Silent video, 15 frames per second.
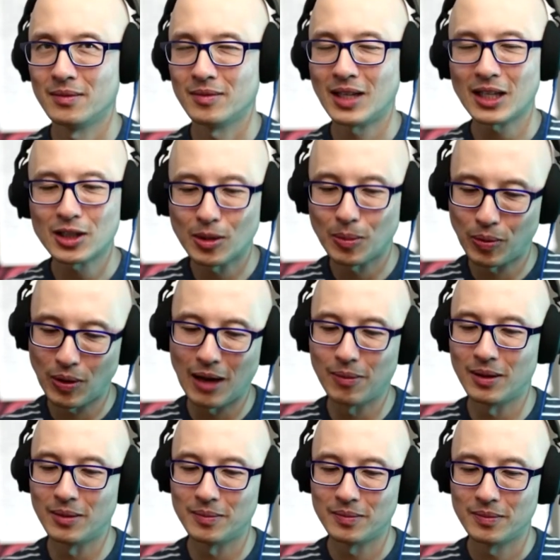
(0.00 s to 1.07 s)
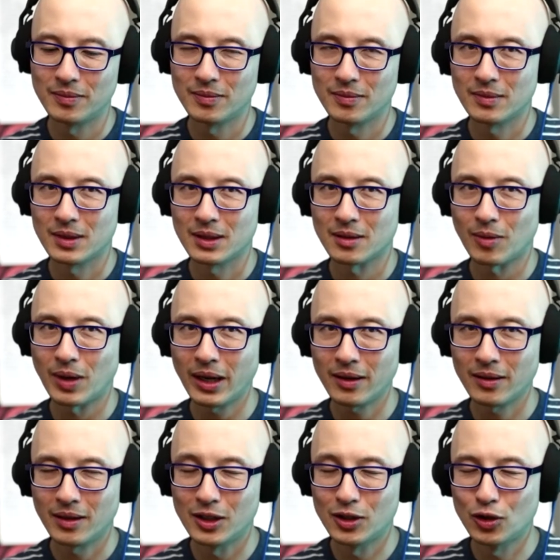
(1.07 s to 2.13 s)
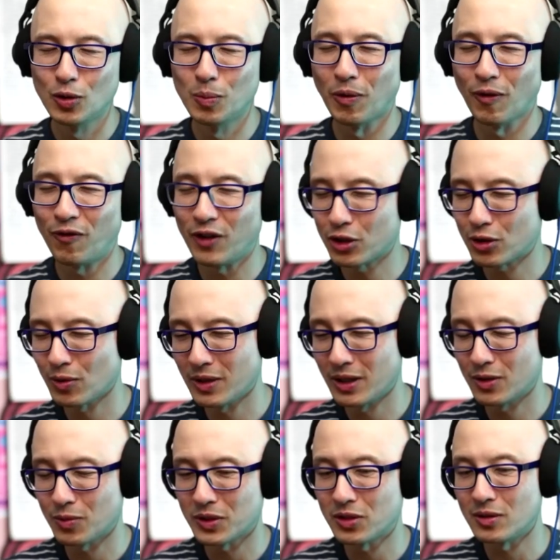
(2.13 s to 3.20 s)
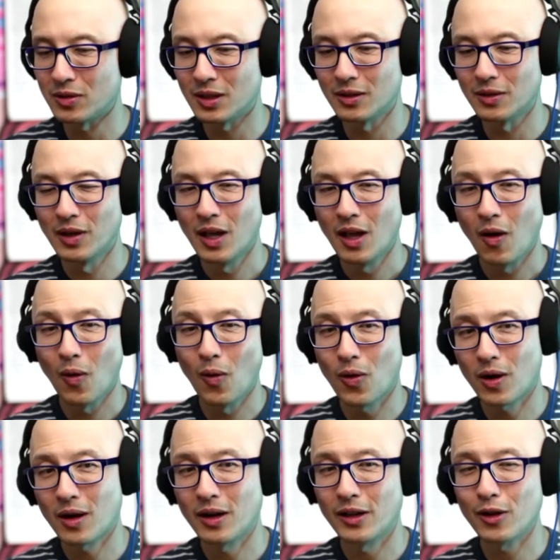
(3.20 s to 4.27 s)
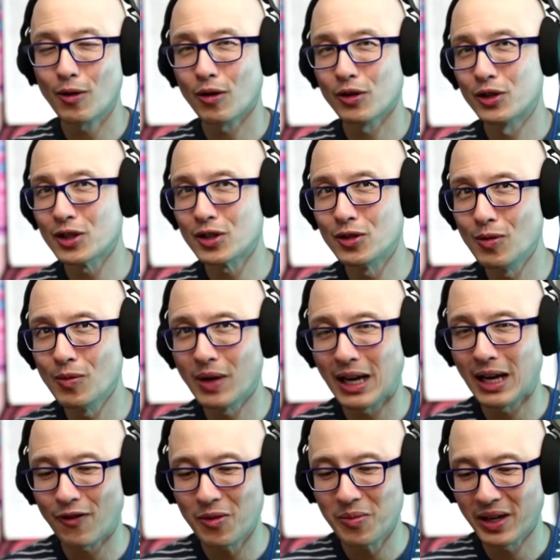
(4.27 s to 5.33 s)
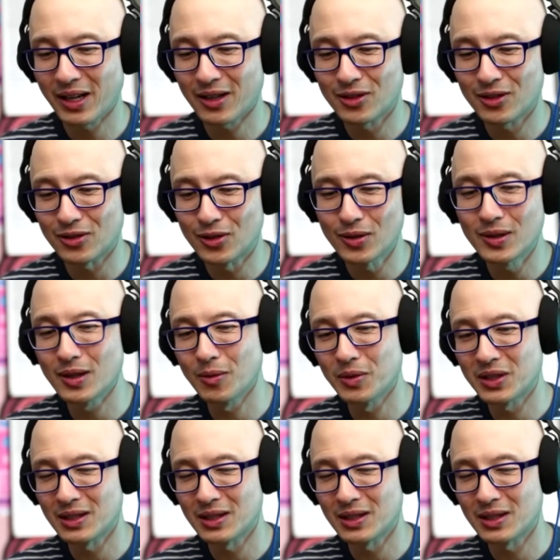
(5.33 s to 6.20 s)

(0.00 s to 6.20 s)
That's the problem, right? It's superficial. It is what you do. Or you are just doing what everybody else is doing,